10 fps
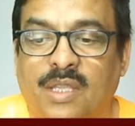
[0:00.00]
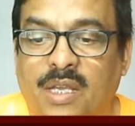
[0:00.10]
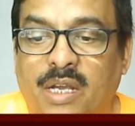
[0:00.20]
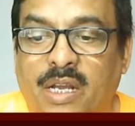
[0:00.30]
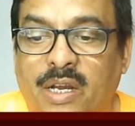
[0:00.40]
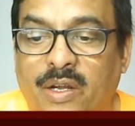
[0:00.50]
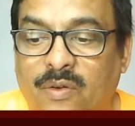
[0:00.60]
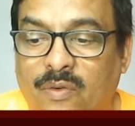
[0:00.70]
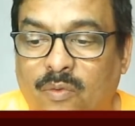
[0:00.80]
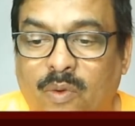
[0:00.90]
and
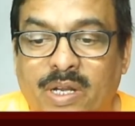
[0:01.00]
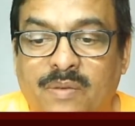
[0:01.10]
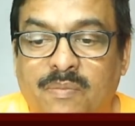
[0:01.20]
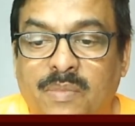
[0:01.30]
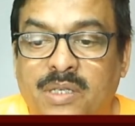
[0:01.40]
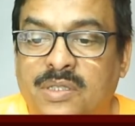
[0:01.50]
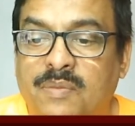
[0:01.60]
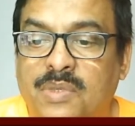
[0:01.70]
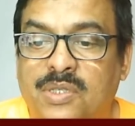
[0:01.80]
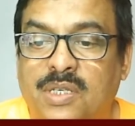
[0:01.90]
white makes a
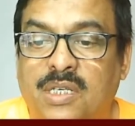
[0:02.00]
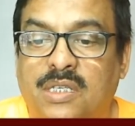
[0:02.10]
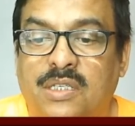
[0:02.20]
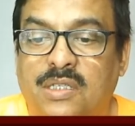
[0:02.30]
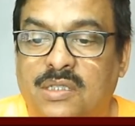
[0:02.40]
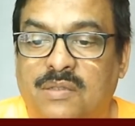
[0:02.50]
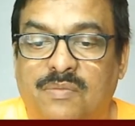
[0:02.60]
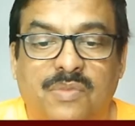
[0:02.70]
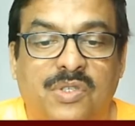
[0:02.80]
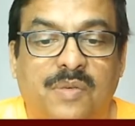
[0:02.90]
mistake here.
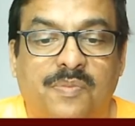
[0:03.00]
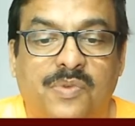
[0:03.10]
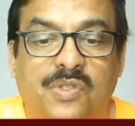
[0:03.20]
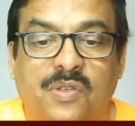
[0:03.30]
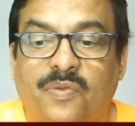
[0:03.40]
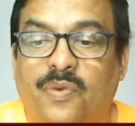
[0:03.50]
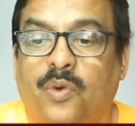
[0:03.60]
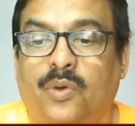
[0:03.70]
Bishop c4.